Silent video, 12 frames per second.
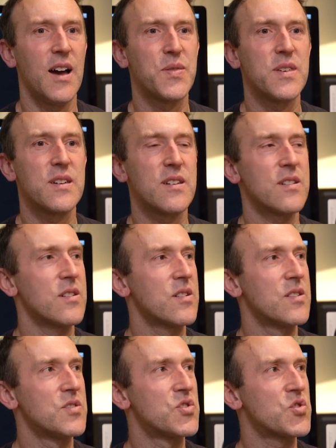I think
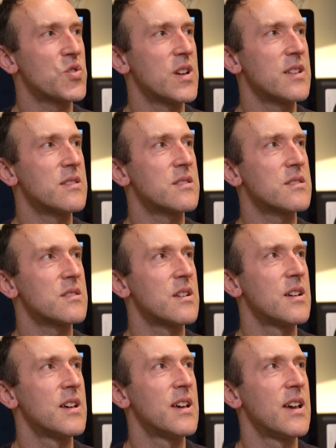constraints
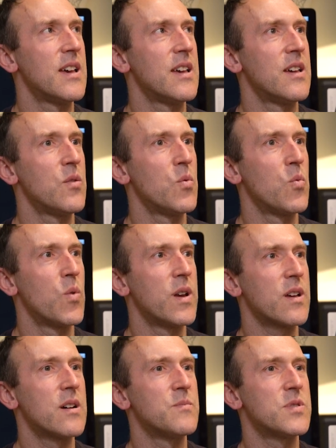
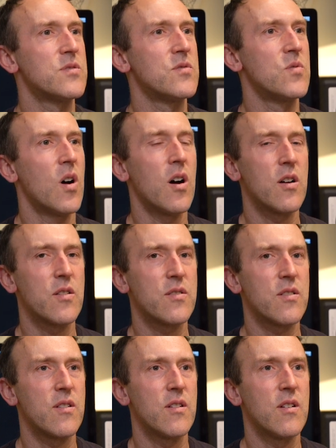when it comes to
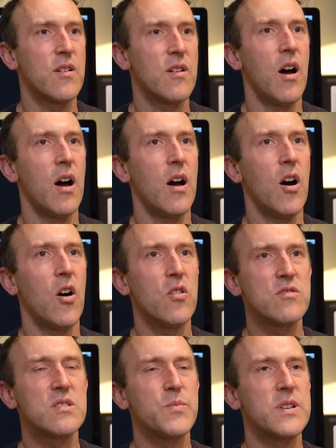art
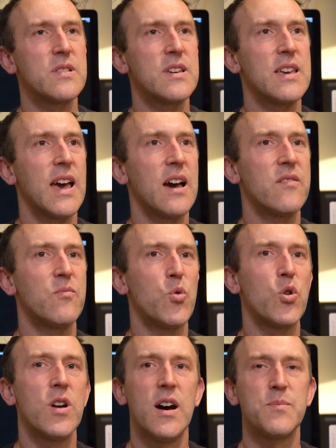ultimately have
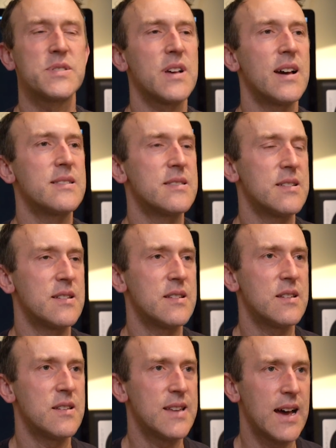more upsides
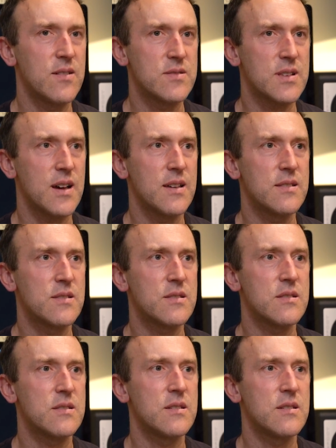than downsides.